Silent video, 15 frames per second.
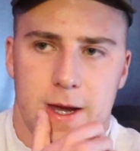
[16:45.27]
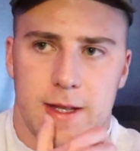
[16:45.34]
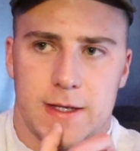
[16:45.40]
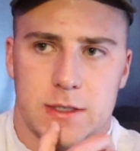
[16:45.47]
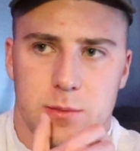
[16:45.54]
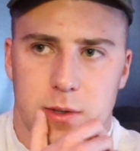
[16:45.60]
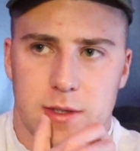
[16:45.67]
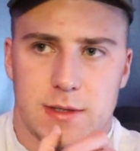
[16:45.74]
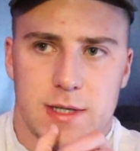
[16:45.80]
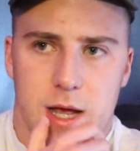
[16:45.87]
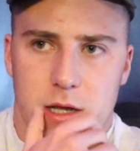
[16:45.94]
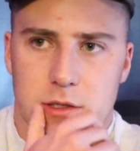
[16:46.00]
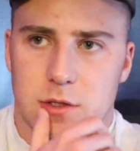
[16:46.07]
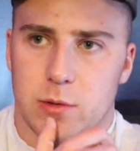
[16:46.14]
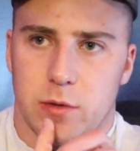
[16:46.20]
And this might
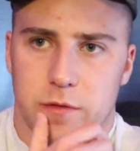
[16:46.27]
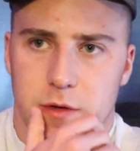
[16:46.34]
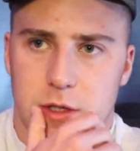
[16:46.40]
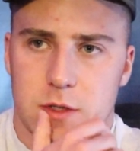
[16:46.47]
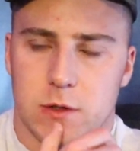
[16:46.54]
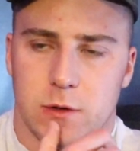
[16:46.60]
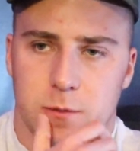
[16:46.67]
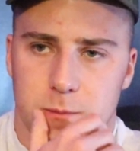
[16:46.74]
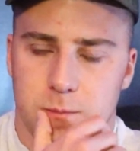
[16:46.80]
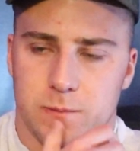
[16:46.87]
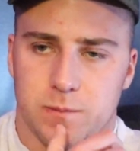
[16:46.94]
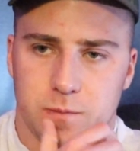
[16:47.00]
sound superficial,